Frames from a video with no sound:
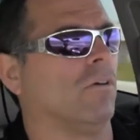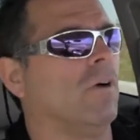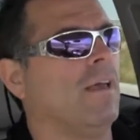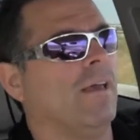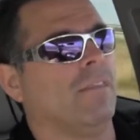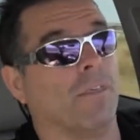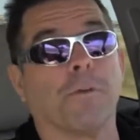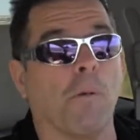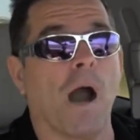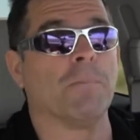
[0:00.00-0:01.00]
the
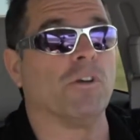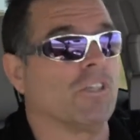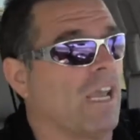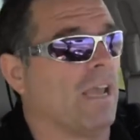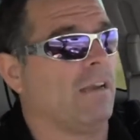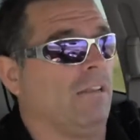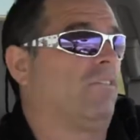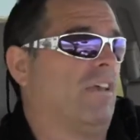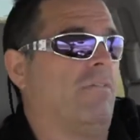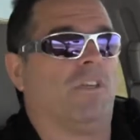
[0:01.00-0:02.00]
thermometer saying
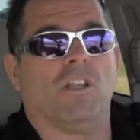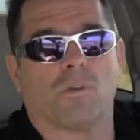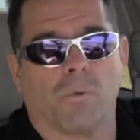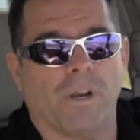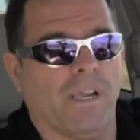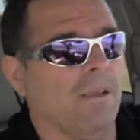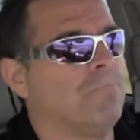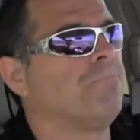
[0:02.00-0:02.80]
it's 73,